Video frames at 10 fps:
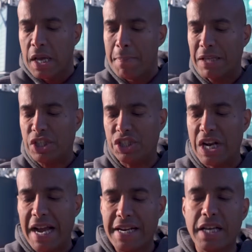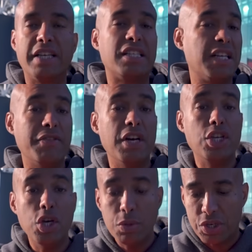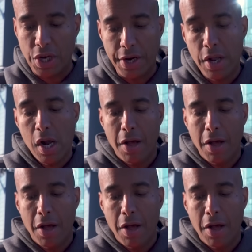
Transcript: Manchester United are considering a U-turn